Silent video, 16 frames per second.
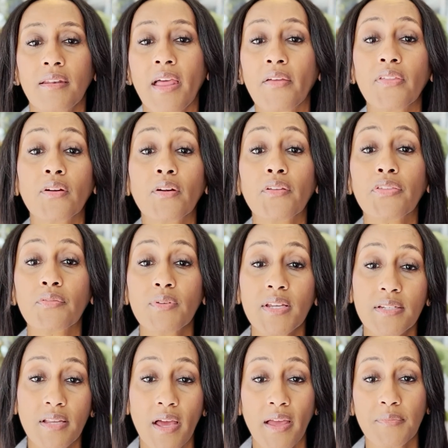Now, there are
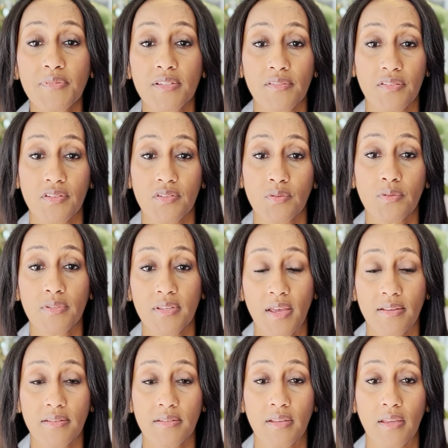three types of stool
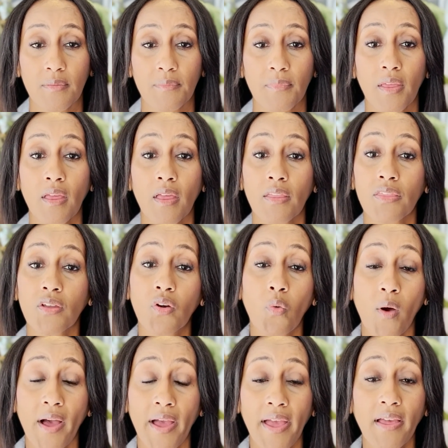testing the
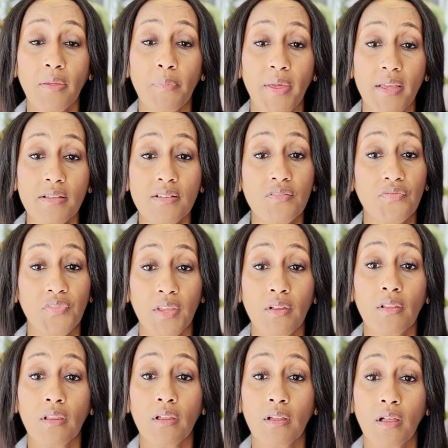guaiac based
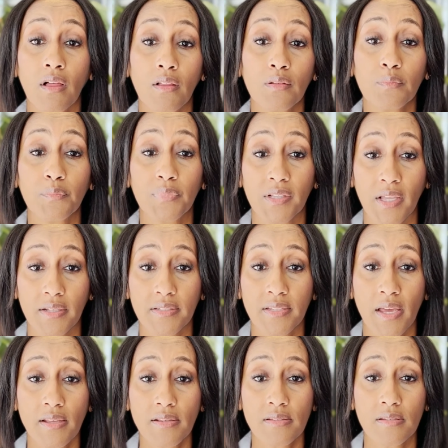fecal occult blood
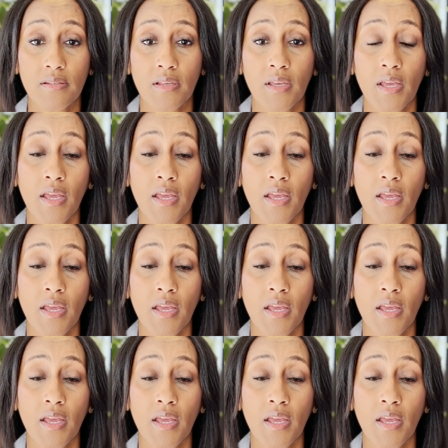test.